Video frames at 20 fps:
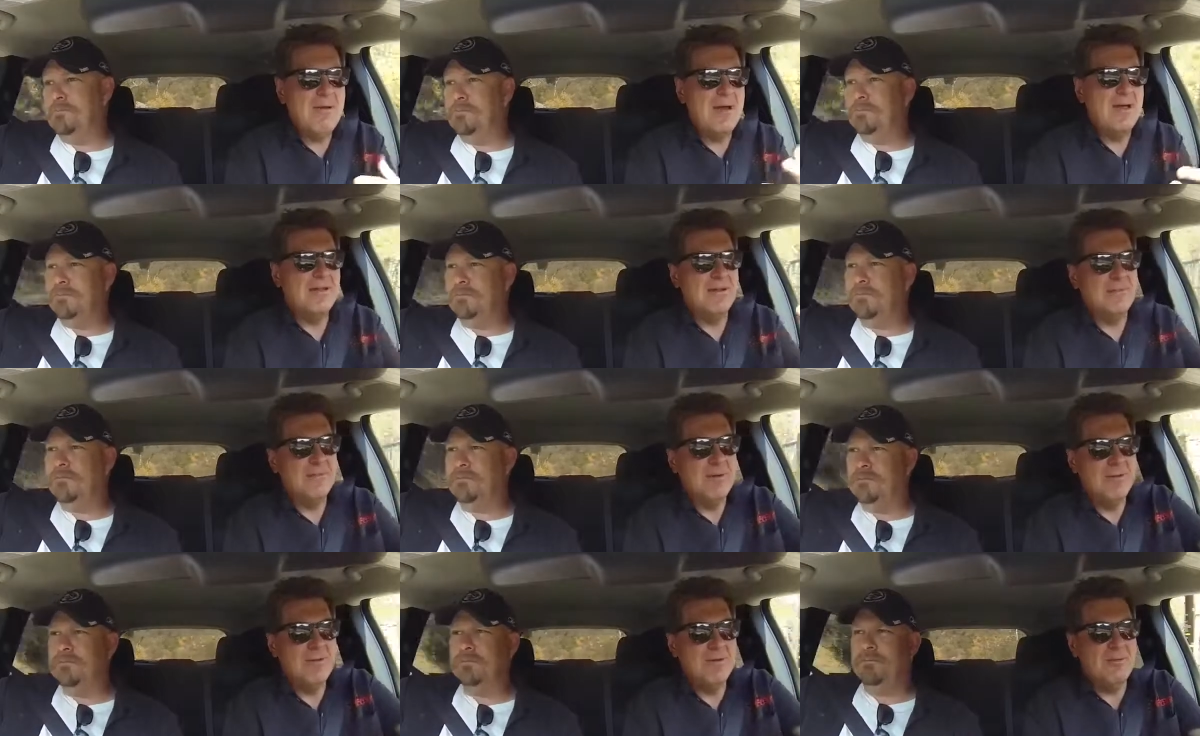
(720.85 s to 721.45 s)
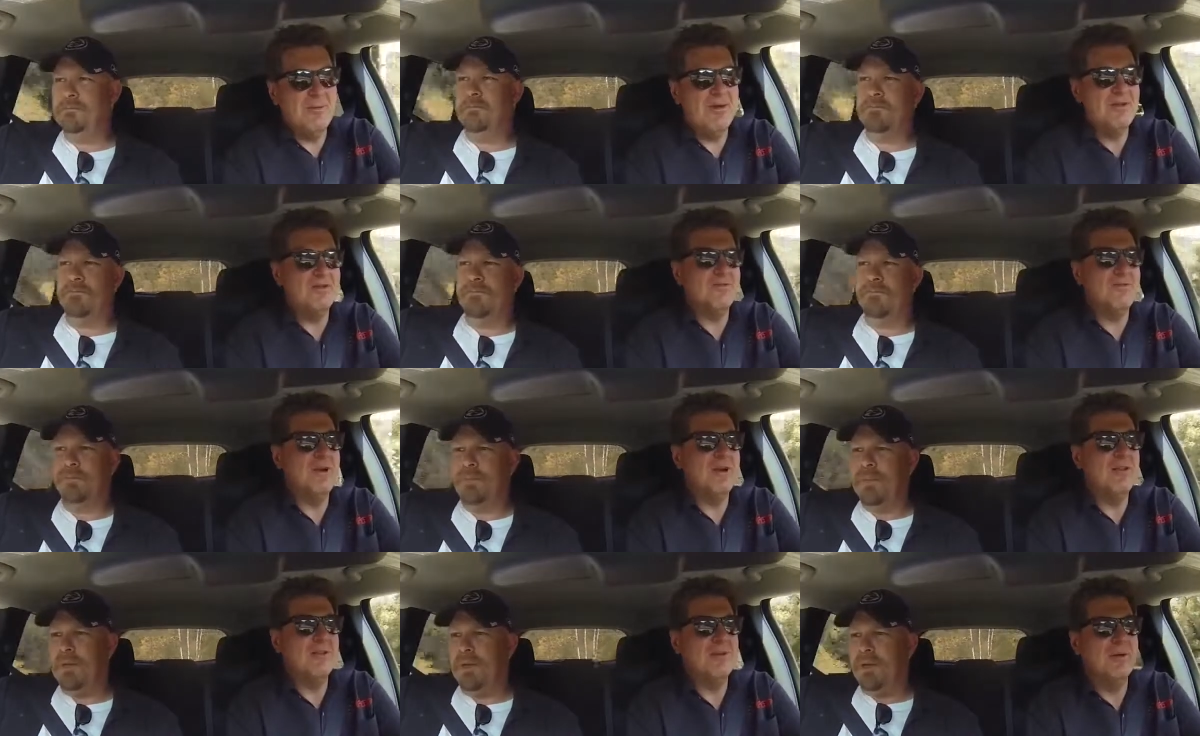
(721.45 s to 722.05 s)
Speaker 1: my mind, probably the
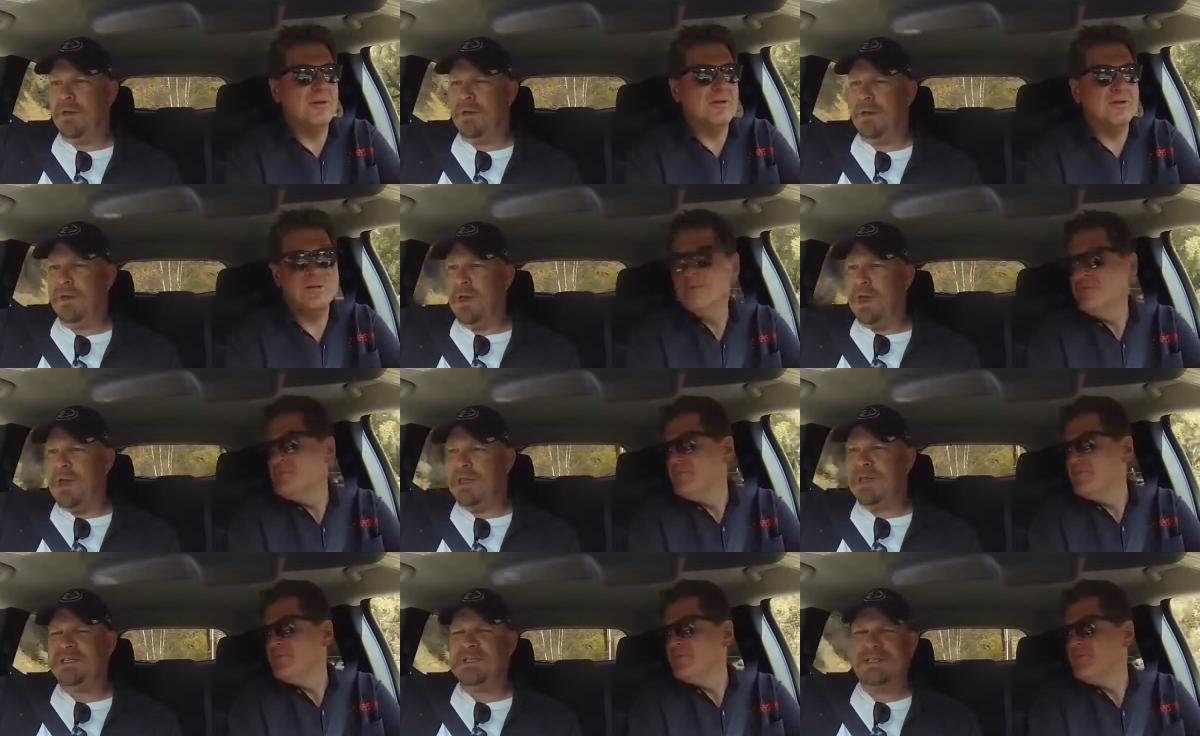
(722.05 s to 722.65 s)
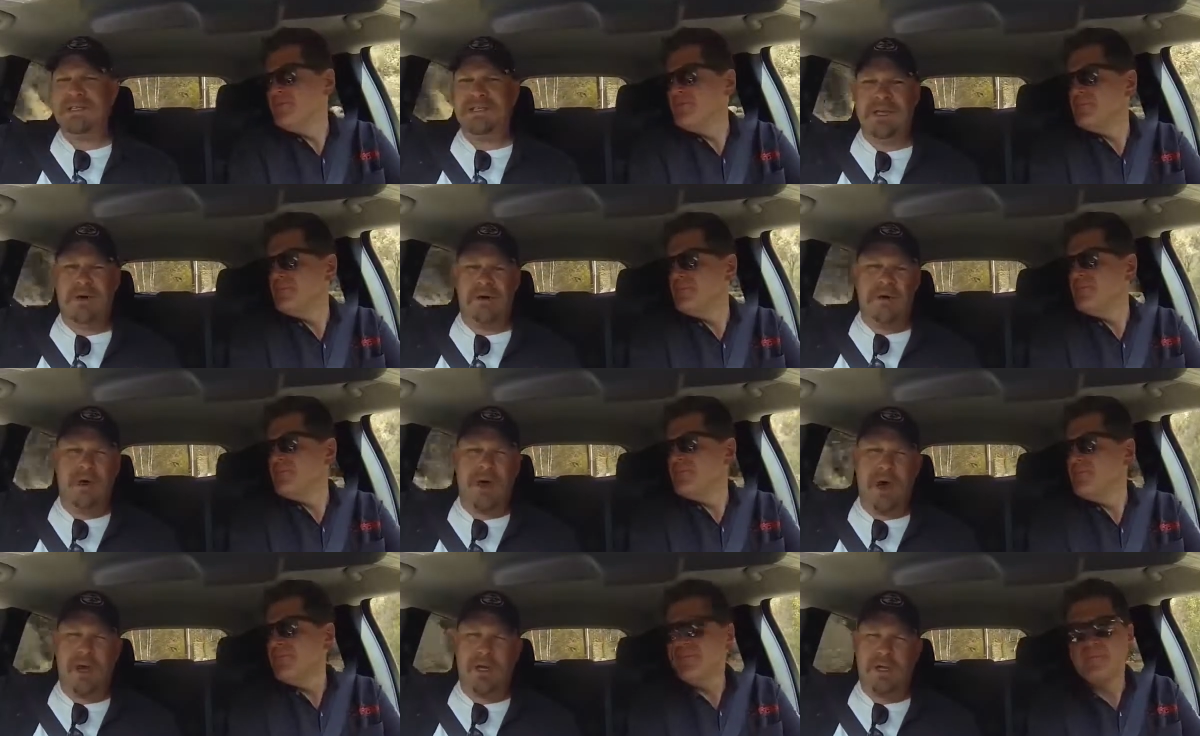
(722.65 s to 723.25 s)
best ride of the bunch. It
Speaker 2: doesn't
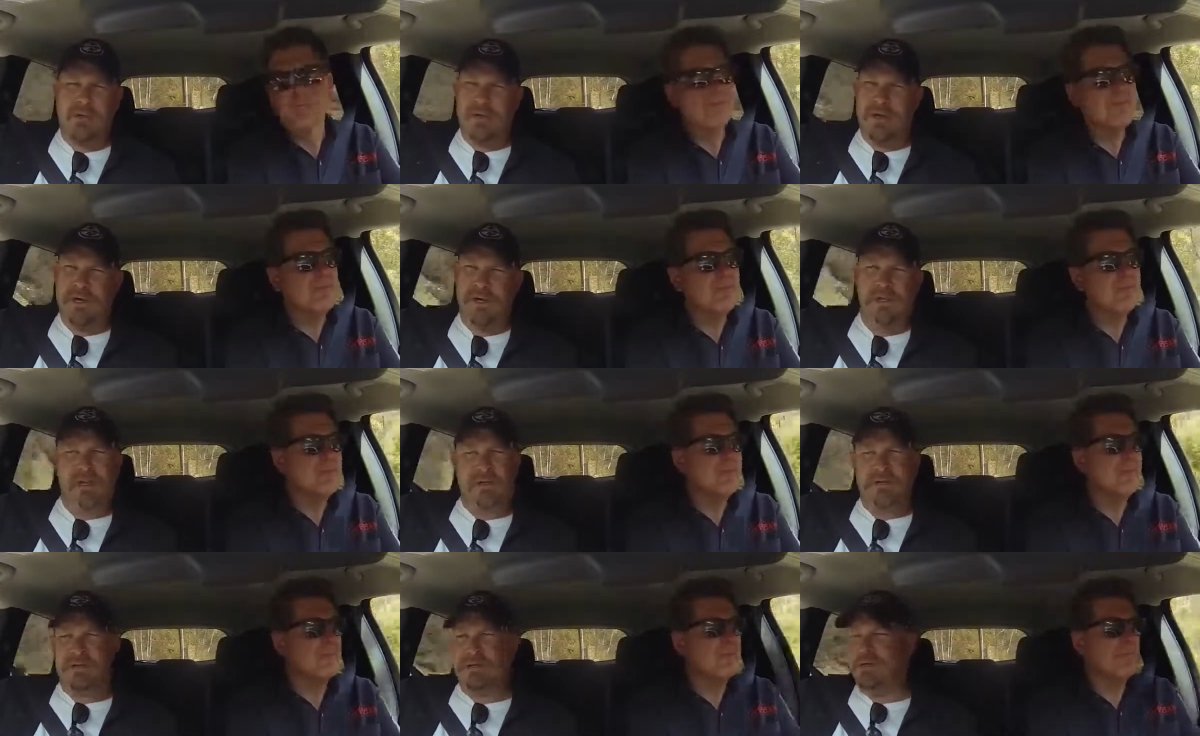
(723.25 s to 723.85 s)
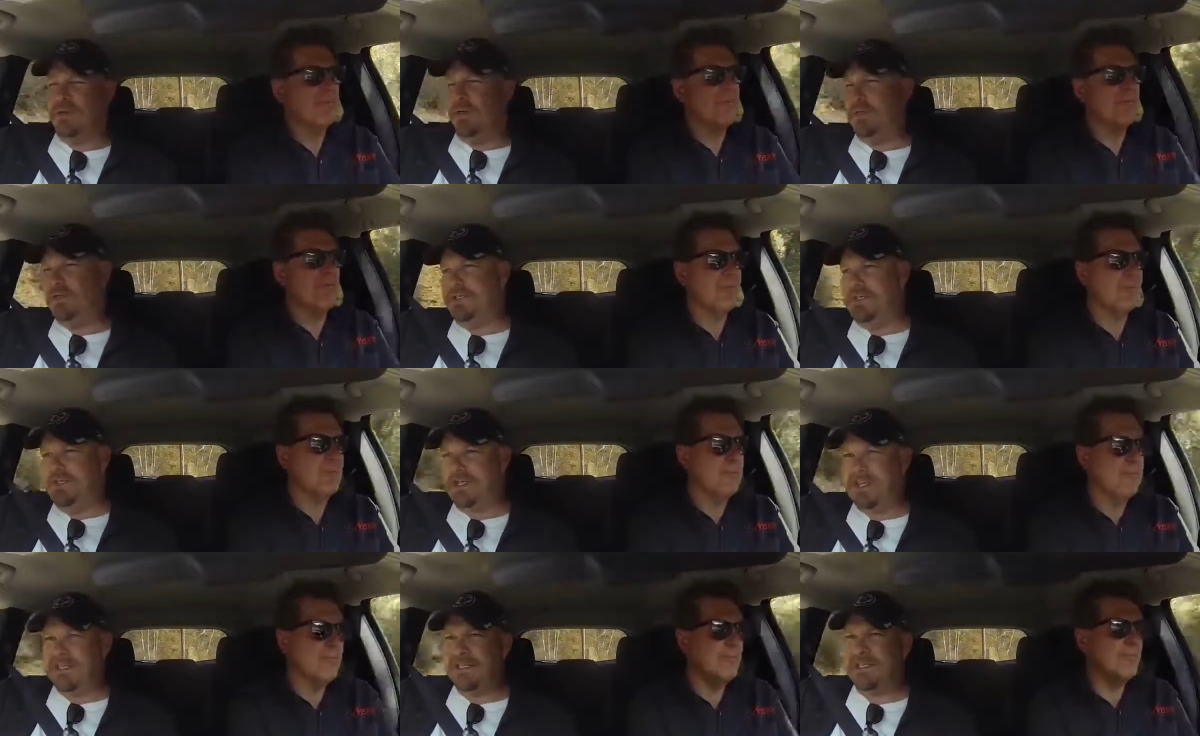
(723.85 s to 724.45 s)
sound hollow when you close
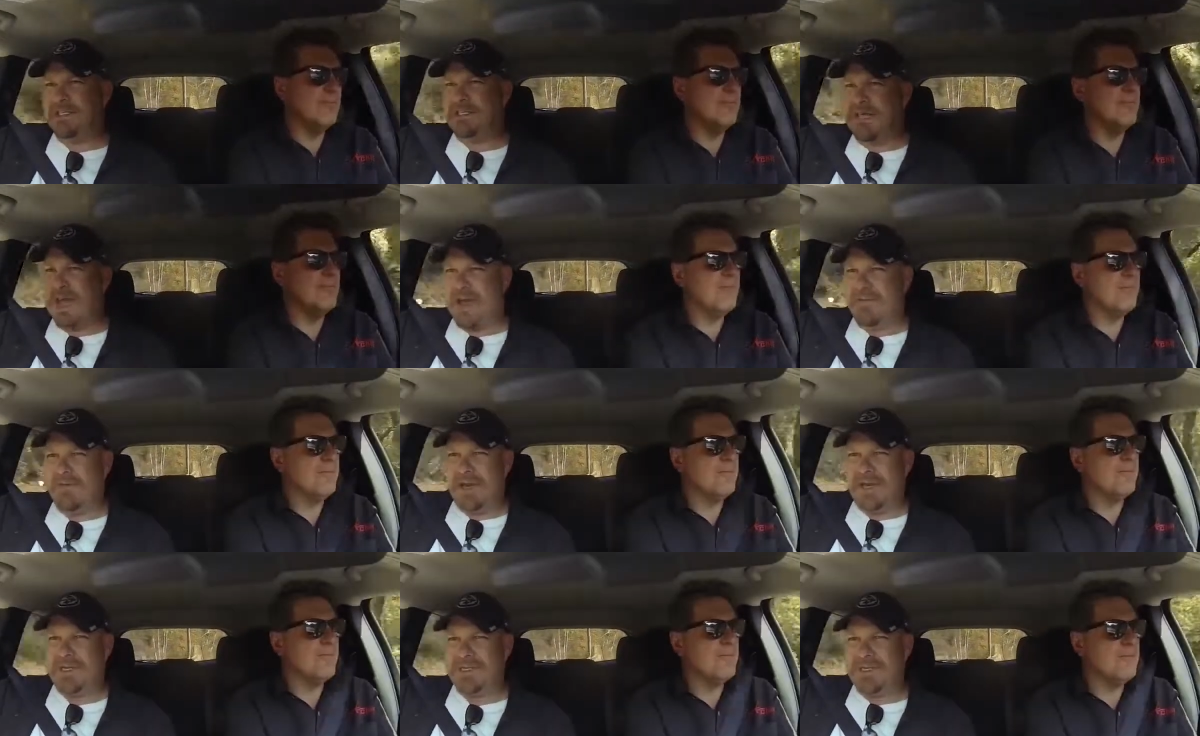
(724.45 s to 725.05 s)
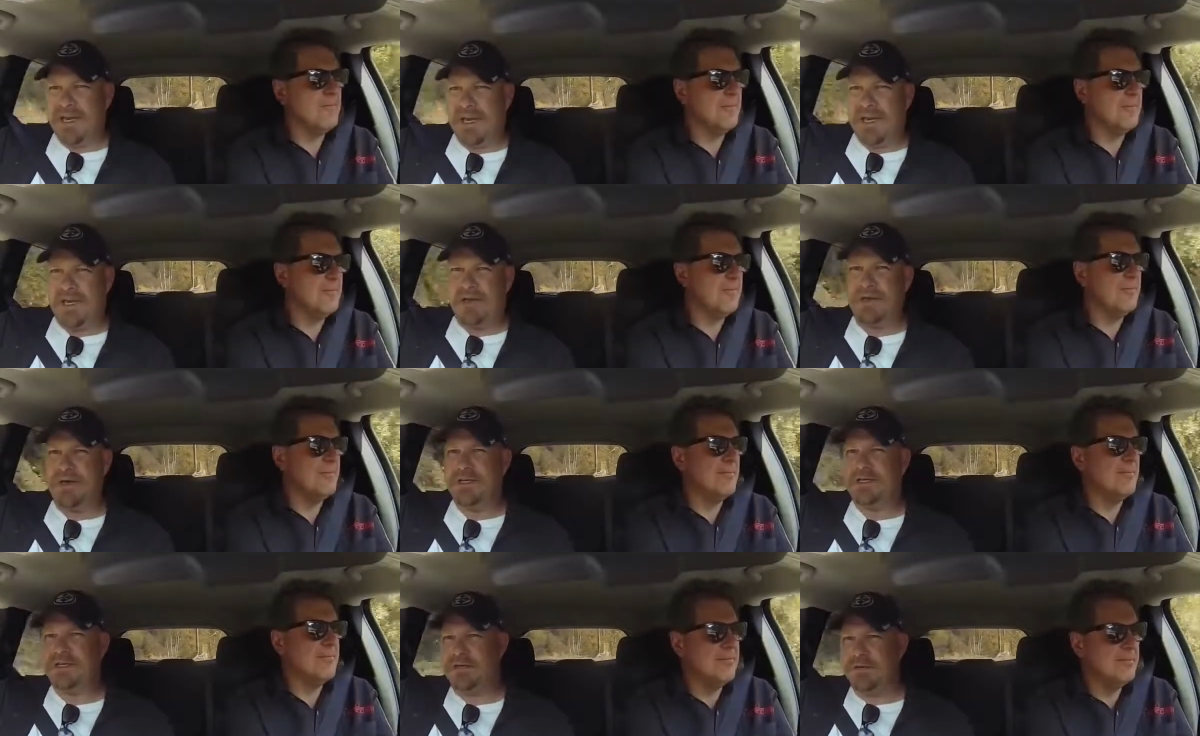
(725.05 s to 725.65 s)
doors. It doesn't have any
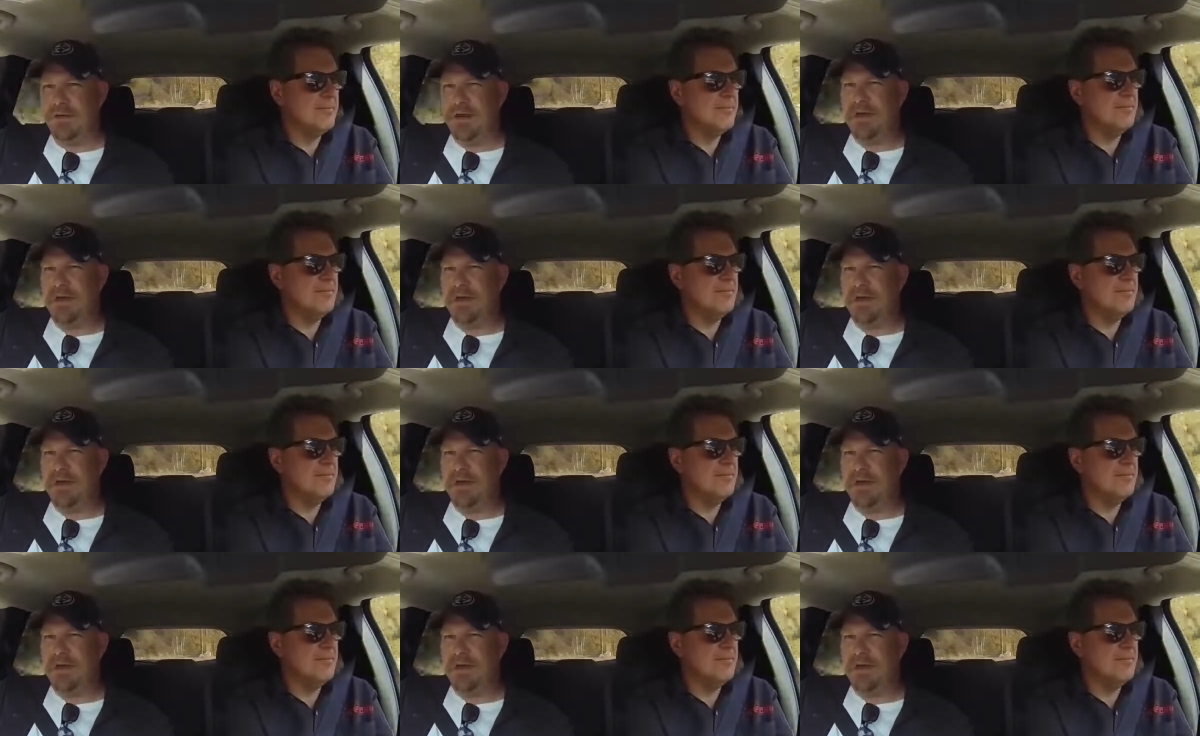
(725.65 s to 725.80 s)
tinny noise